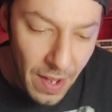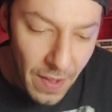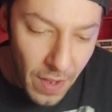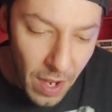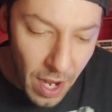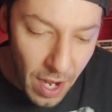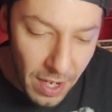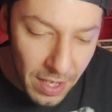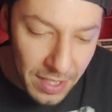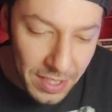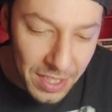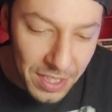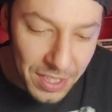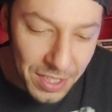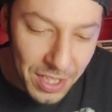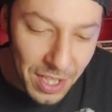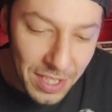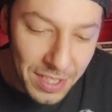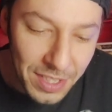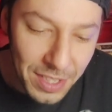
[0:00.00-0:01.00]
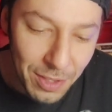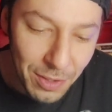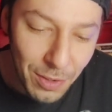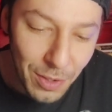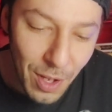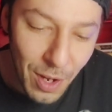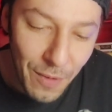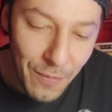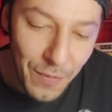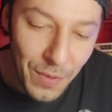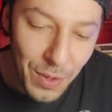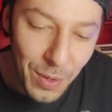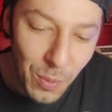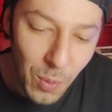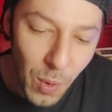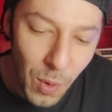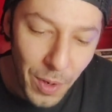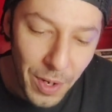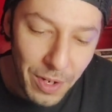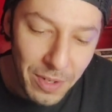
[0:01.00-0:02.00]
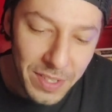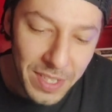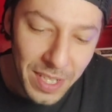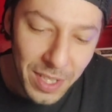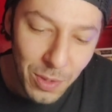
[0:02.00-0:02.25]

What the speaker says: discuss their love for the Warriors